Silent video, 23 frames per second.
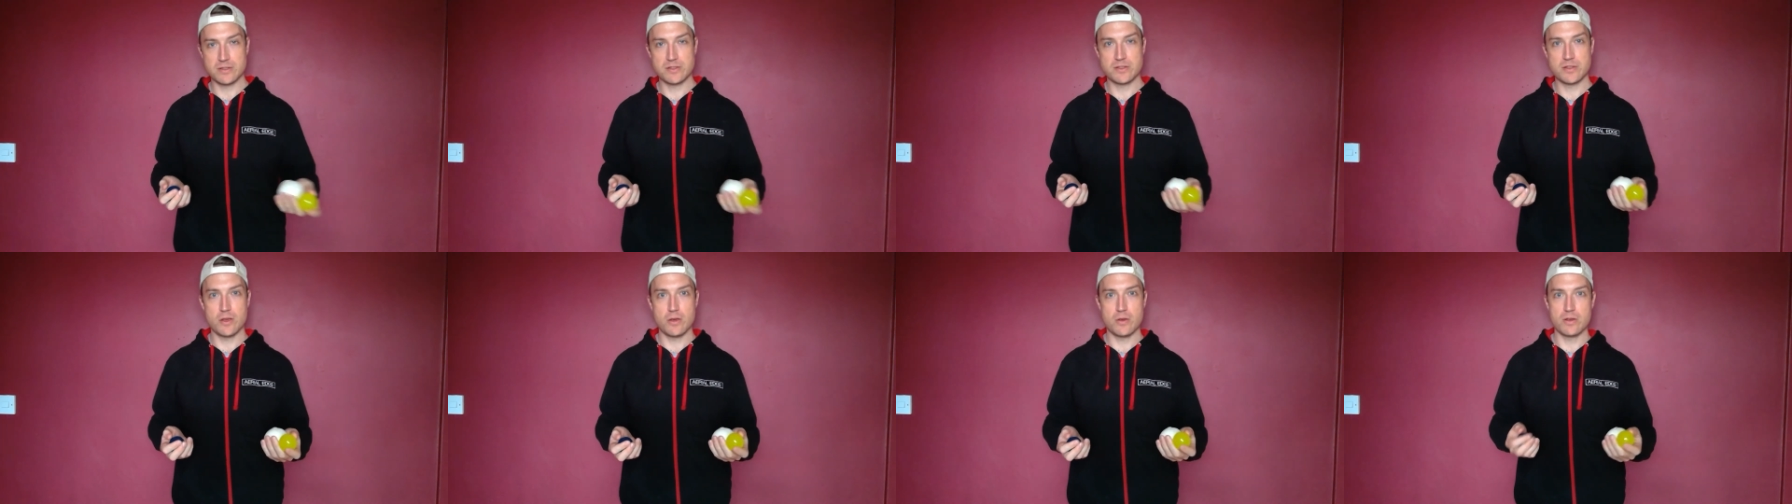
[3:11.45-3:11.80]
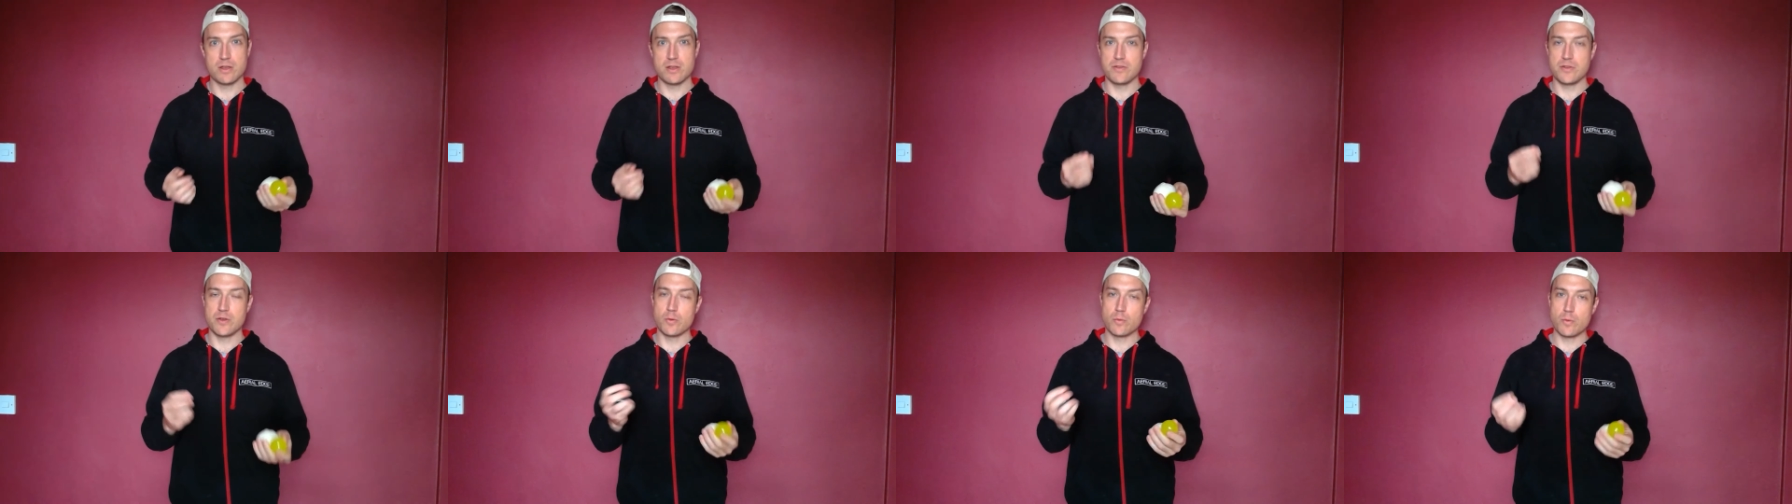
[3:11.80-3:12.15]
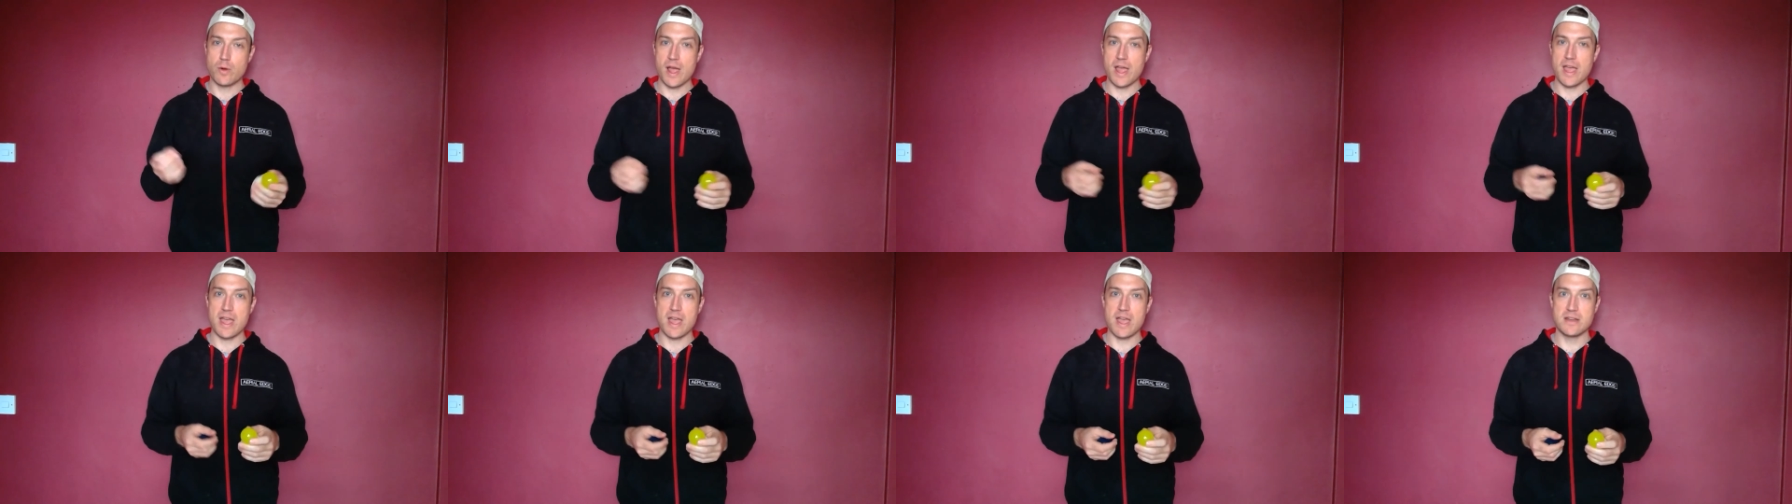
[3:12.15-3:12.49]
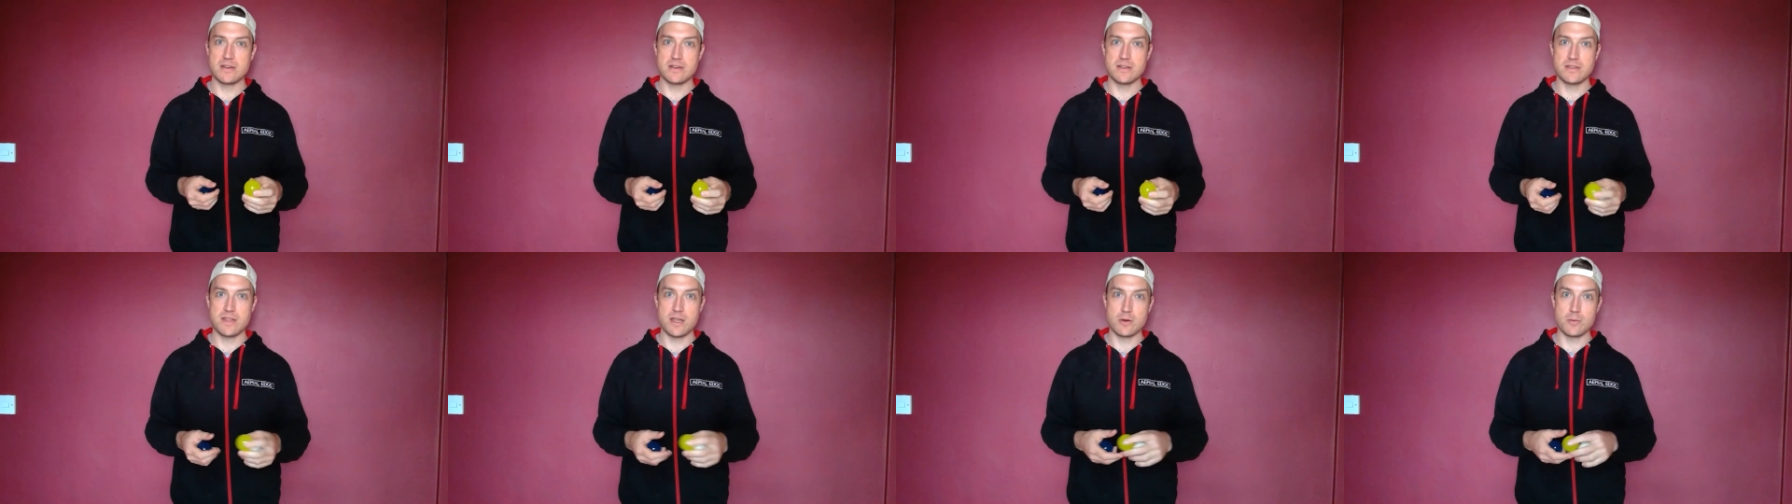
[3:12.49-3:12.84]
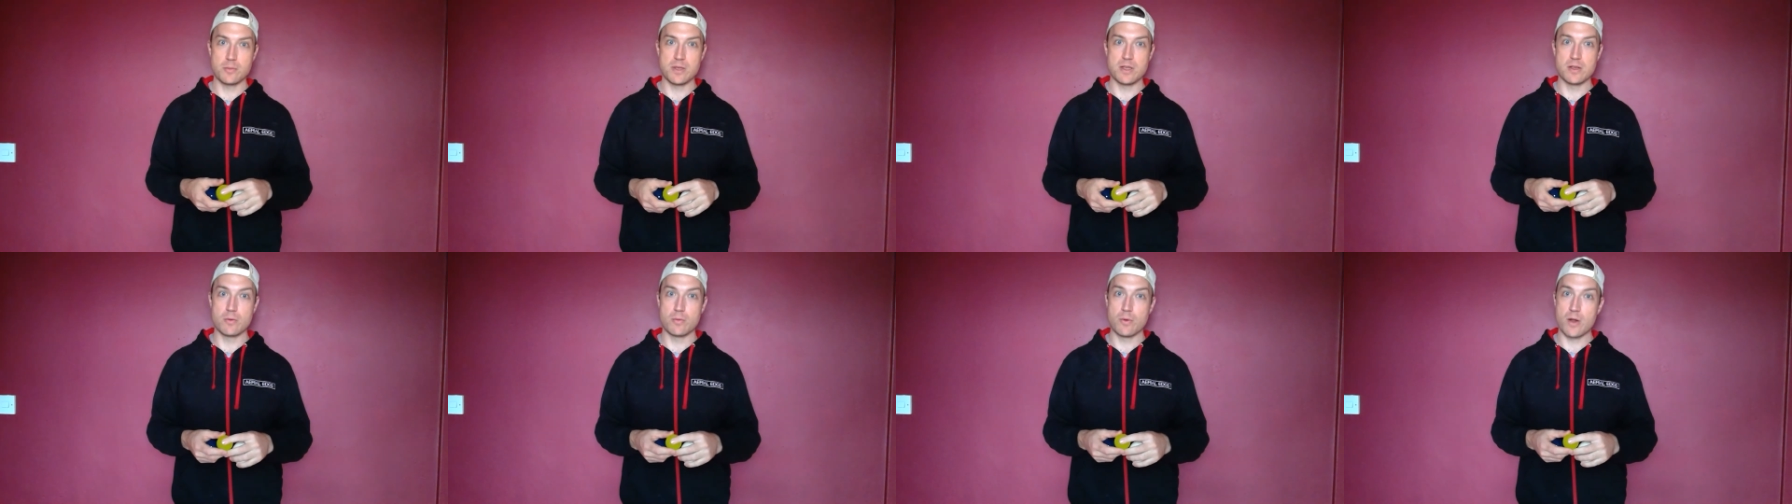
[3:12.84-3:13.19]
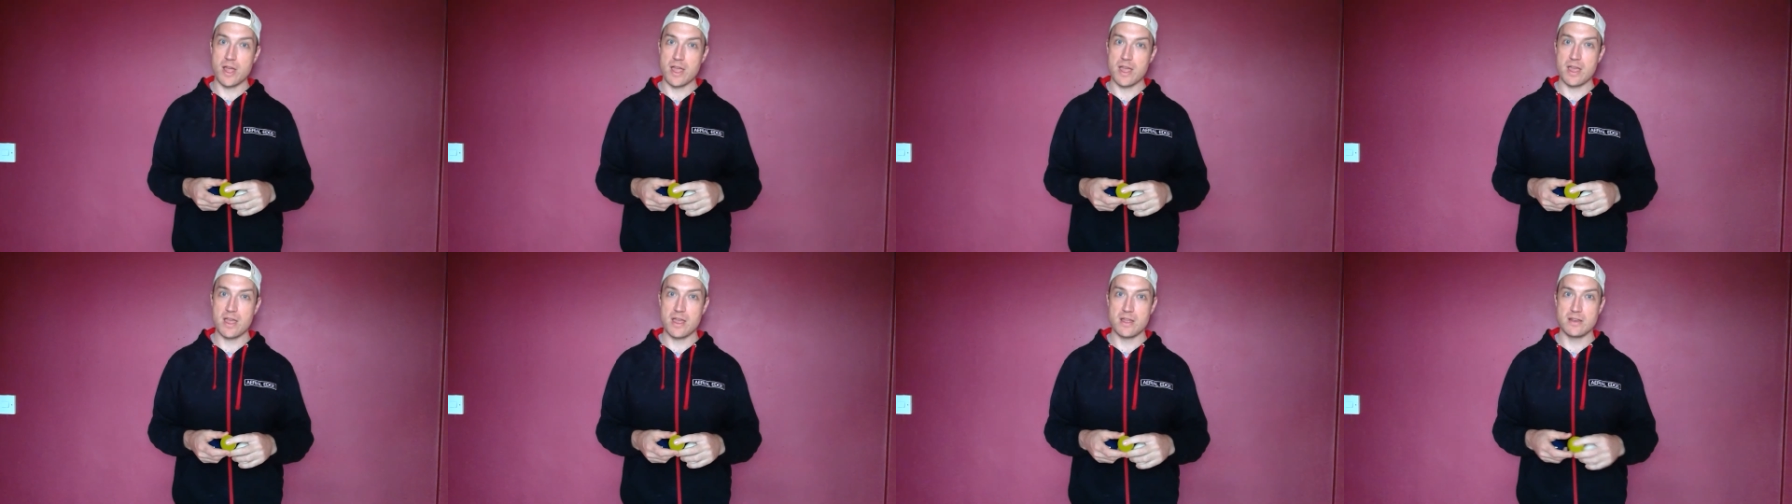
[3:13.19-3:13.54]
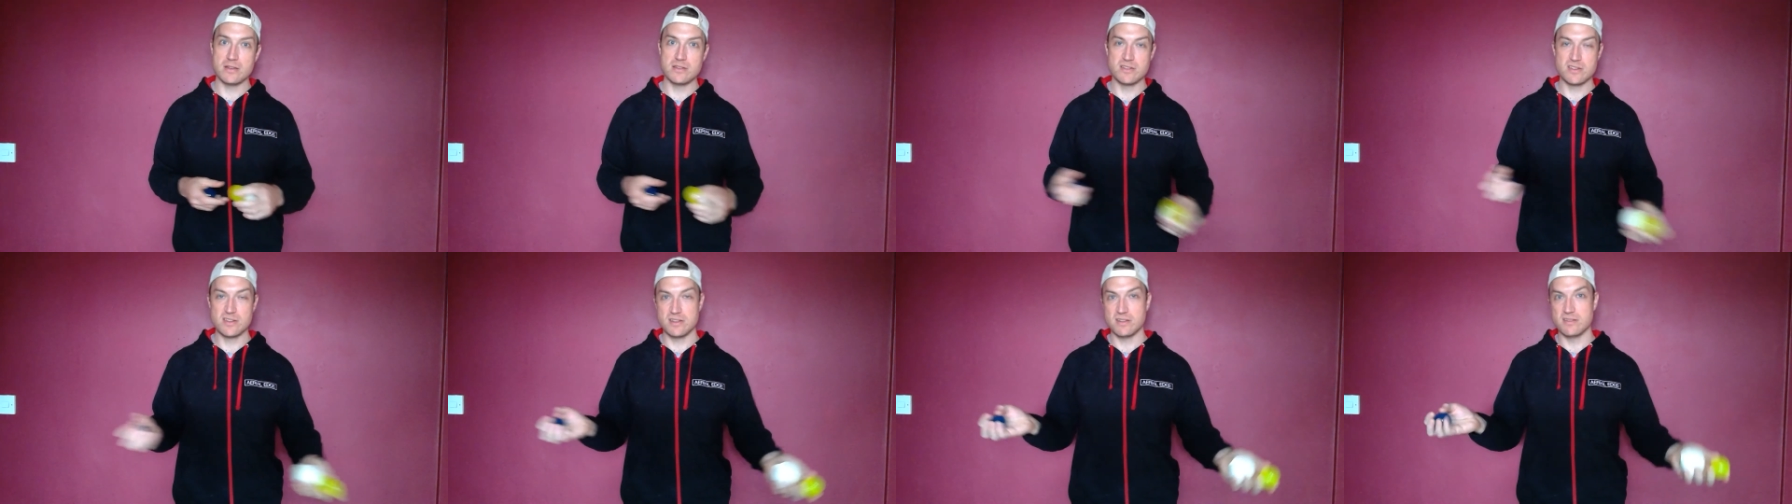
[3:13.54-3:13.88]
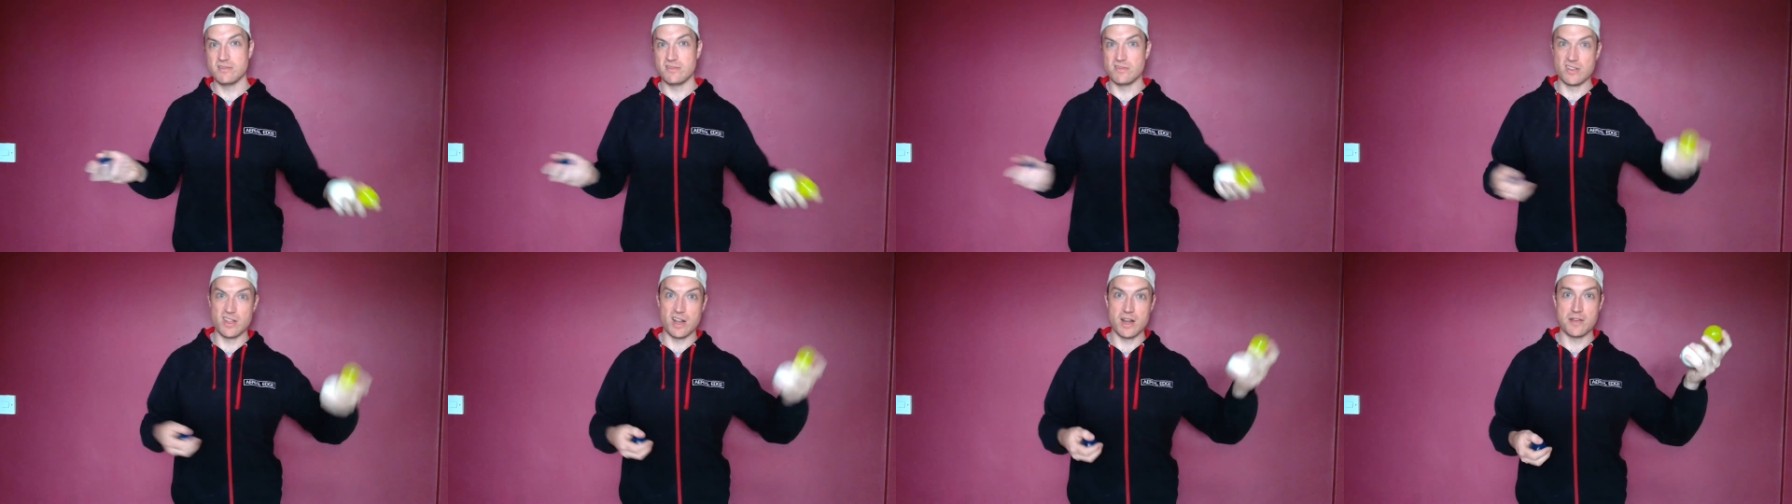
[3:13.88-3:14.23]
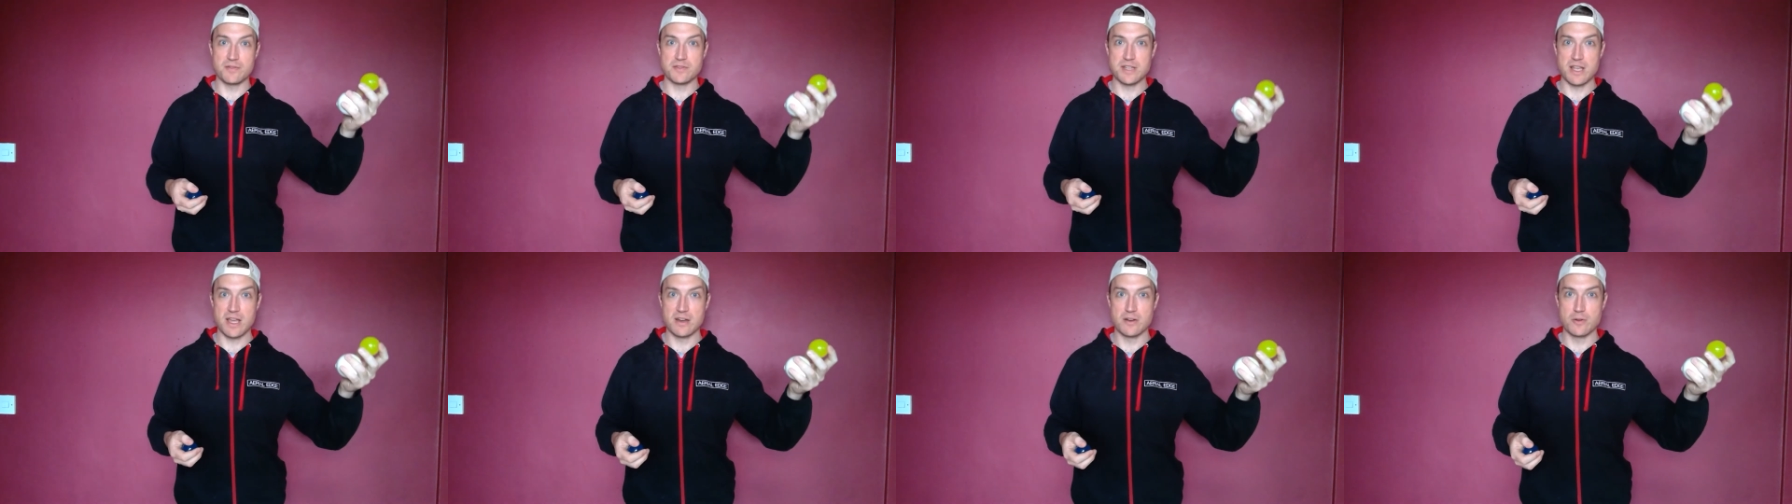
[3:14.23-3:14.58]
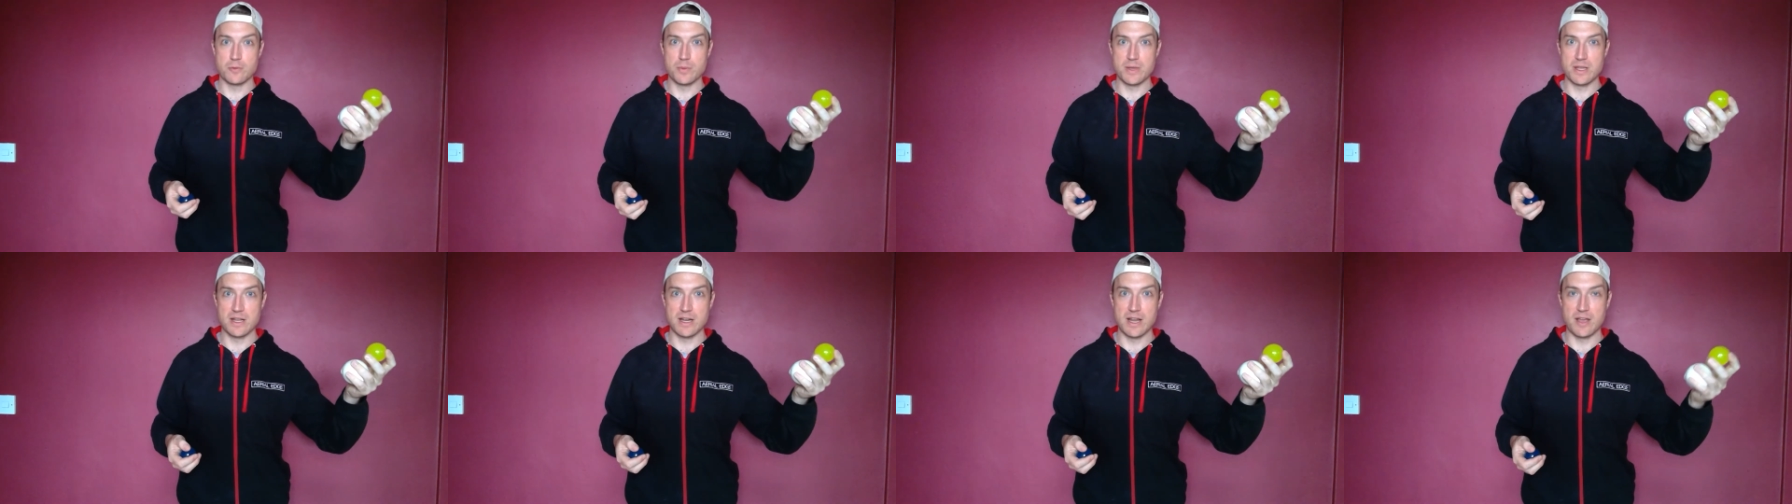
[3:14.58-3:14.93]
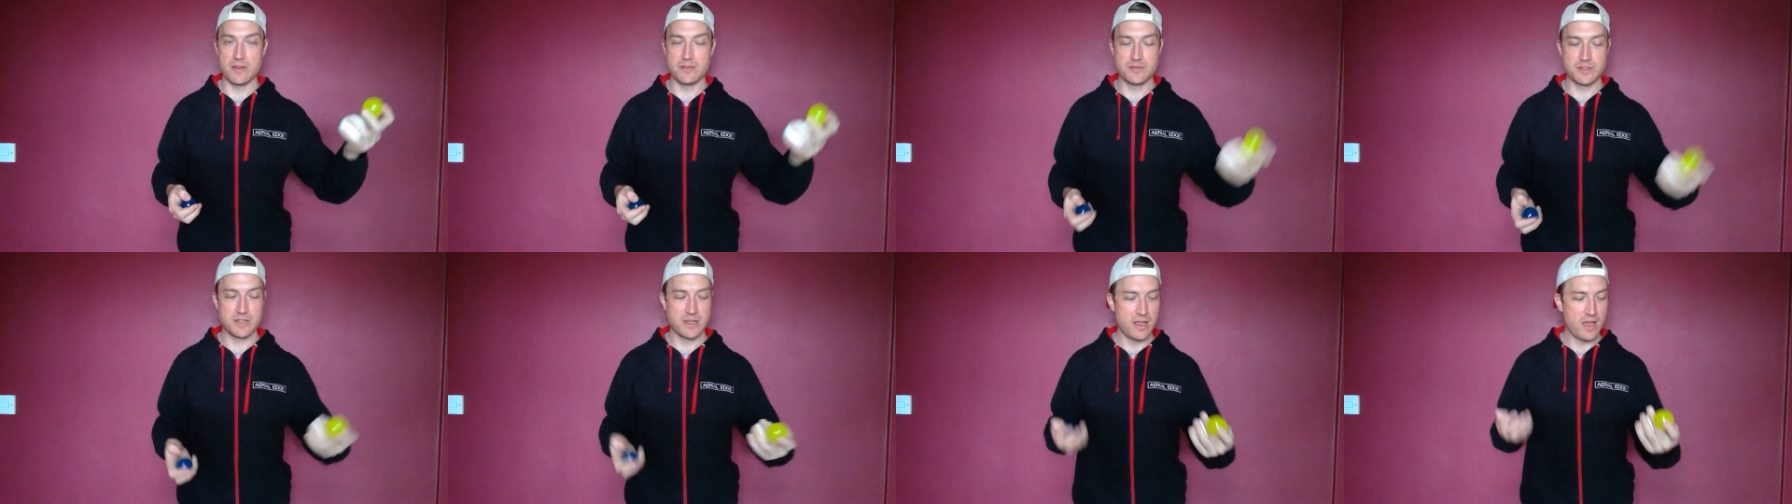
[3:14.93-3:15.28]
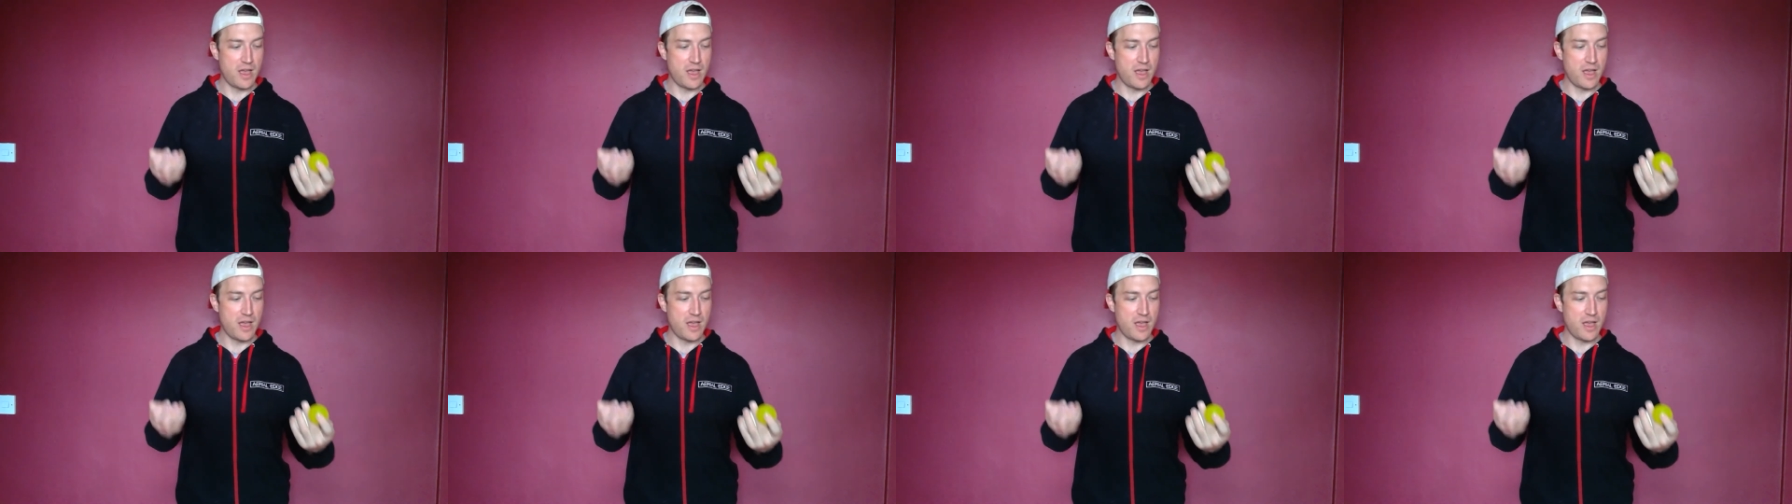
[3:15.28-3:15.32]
So if you're right-handed, that'll be your right hand. If you're left-handed, it'll be your left.